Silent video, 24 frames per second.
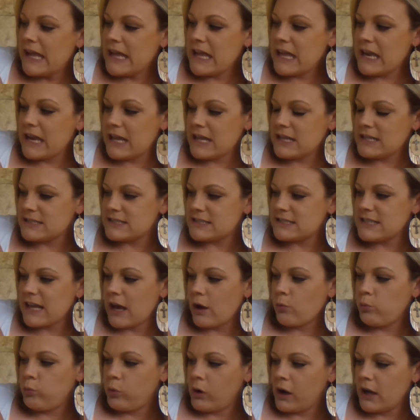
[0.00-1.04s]
In it
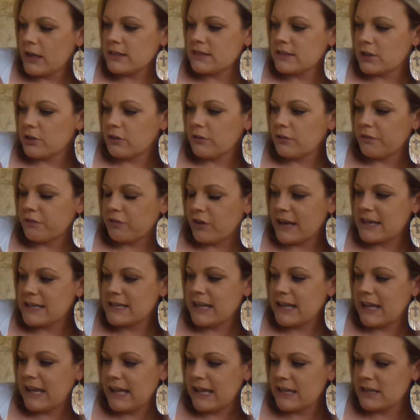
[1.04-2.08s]
sat one little
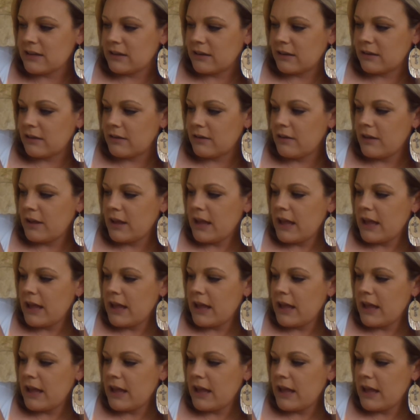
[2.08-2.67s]
frightened kitten.